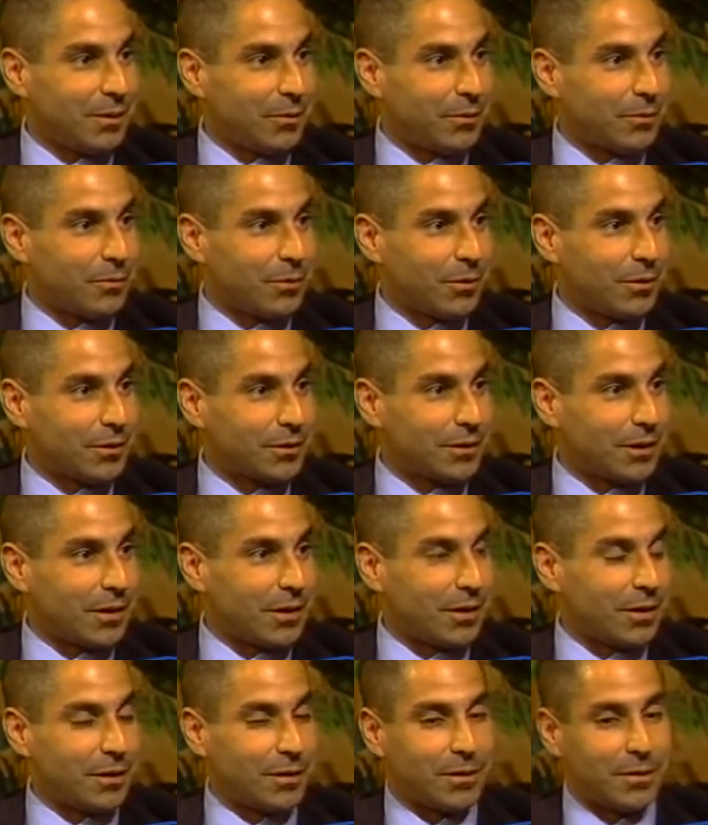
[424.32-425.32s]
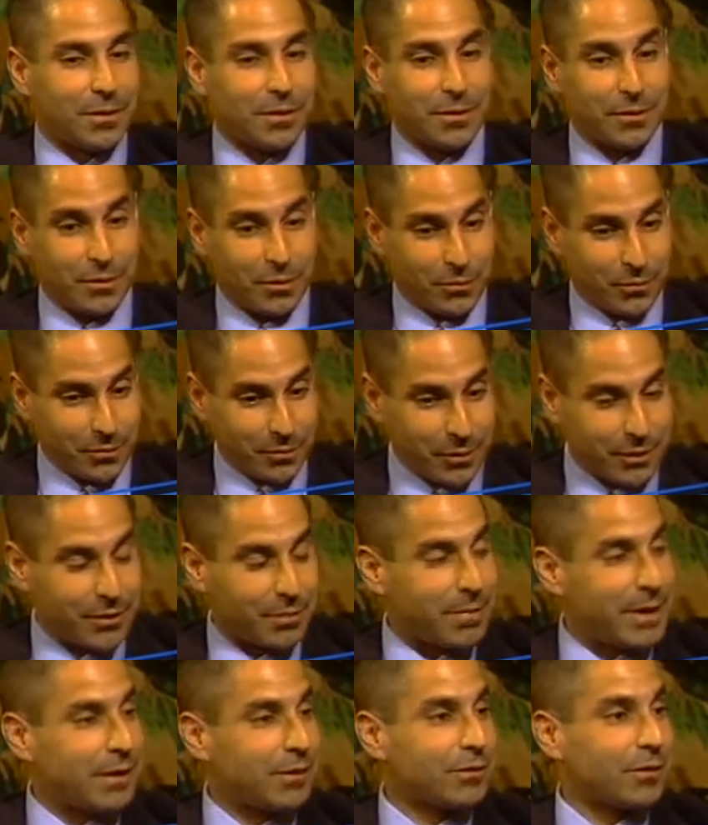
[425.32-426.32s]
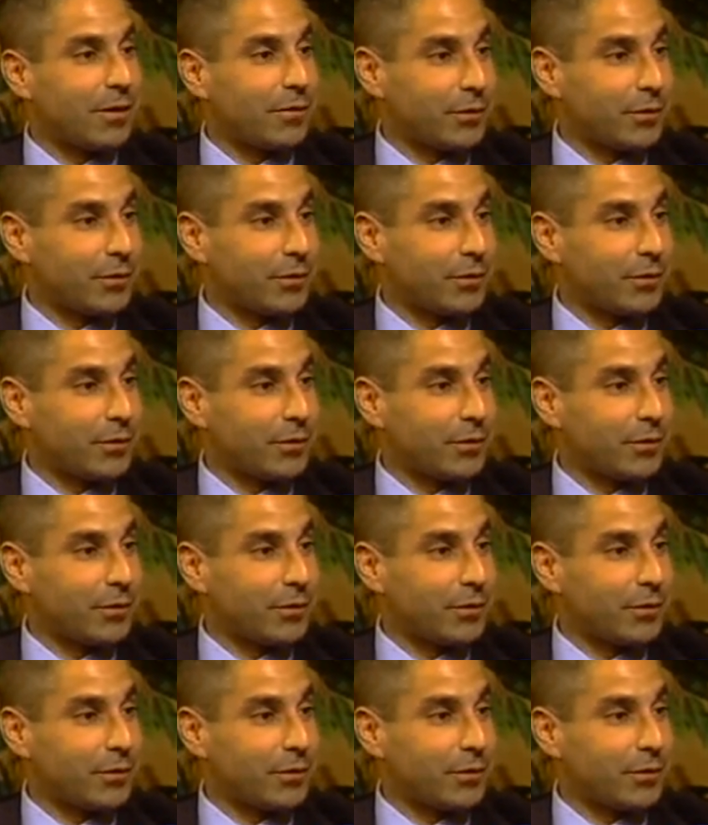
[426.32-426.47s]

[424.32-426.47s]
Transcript: You know, we've worked with the mayor's